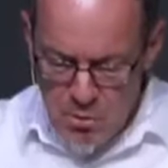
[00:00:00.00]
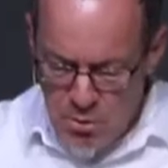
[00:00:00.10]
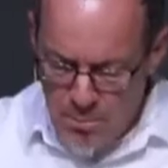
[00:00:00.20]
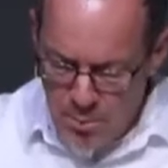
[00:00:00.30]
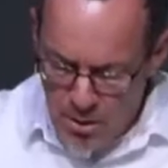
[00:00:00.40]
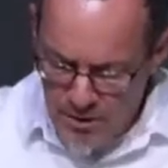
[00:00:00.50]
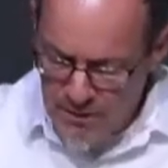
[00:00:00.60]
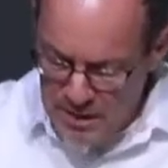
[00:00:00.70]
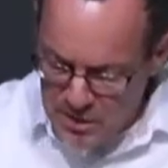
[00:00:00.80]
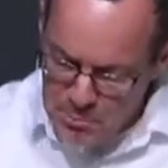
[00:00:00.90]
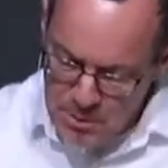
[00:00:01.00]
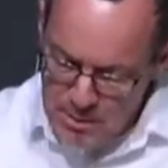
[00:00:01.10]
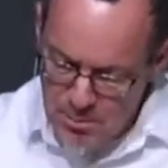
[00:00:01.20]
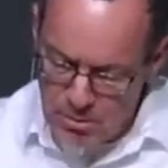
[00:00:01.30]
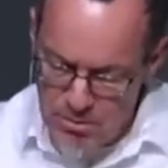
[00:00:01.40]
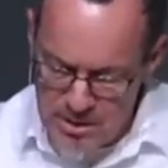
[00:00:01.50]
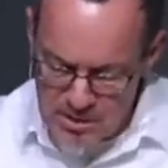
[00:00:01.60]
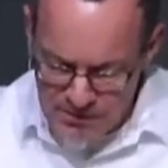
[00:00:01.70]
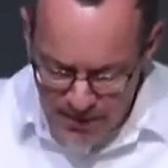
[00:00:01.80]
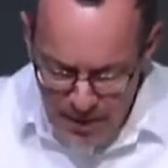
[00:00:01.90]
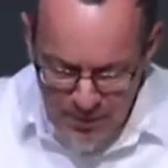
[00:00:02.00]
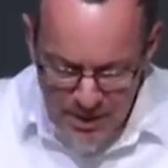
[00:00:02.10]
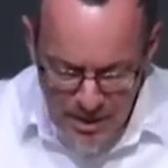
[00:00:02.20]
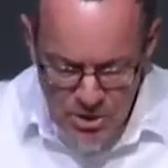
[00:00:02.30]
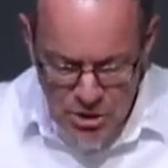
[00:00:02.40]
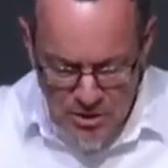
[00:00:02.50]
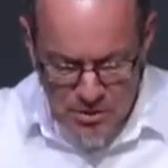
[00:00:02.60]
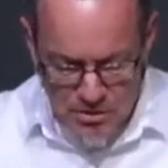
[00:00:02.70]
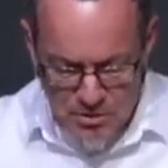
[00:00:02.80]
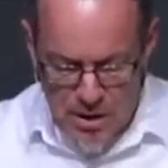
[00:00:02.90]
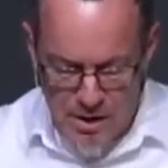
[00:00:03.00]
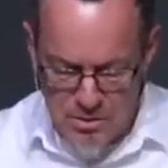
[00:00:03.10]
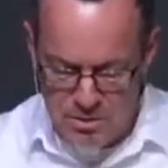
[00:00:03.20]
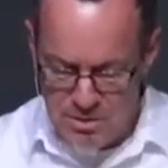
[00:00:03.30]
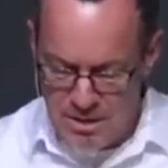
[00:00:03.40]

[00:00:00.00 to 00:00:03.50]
are a part of His people, His family in Jesus Christ.